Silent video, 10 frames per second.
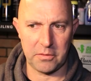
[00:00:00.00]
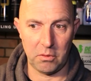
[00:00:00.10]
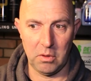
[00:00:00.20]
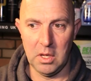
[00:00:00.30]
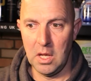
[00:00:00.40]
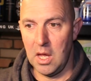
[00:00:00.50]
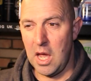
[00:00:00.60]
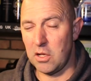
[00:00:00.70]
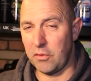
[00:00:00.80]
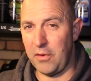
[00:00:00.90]
thought
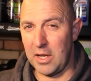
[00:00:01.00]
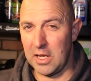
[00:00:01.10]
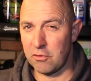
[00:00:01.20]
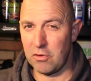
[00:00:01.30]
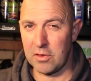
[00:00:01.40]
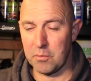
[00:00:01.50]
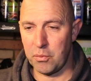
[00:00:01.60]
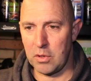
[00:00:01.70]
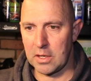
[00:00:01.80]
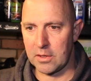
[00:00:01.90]
they look fairly interesting
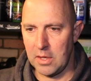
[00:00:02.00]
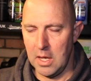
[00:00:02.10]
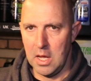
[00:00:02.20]
products.